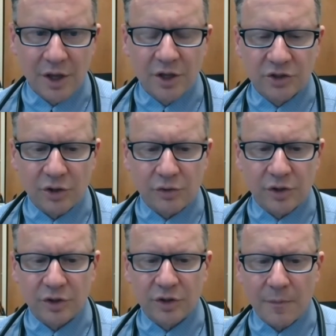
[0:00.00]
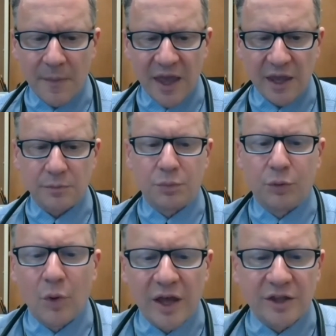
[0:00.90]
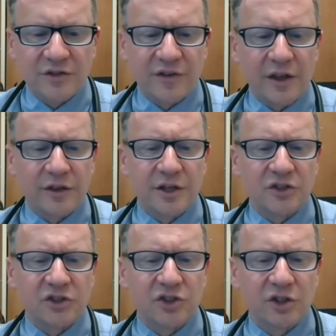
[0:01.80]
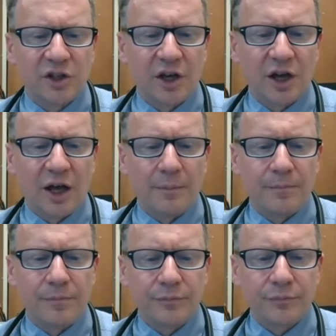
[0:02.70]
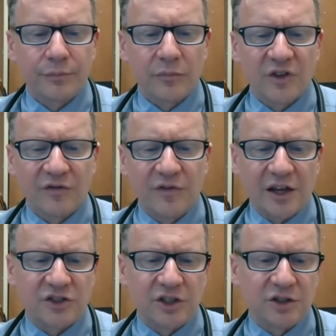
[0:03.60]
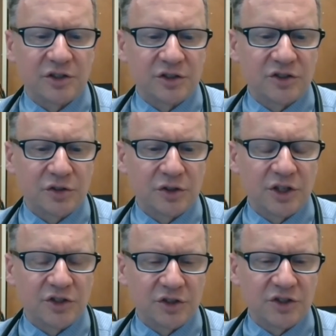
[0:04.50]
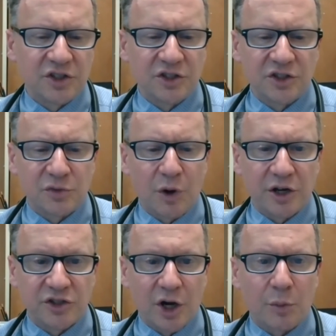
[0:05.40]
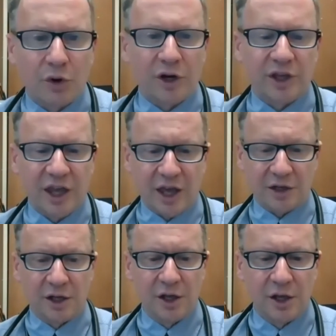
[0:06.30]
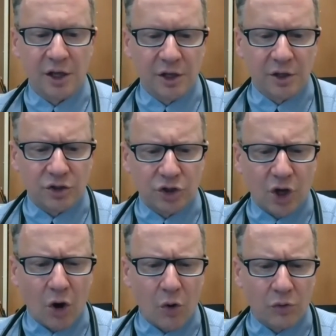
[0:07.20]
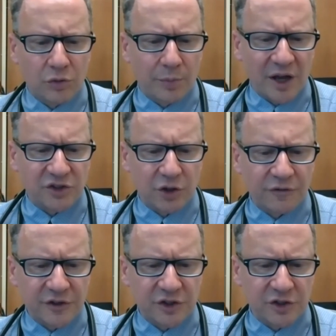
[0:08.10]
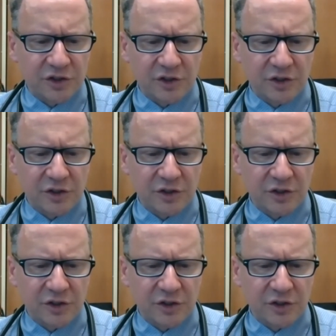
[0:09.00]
So the main way this va- this um, vaccine is this disease is spread is airborne. It can go by surfaces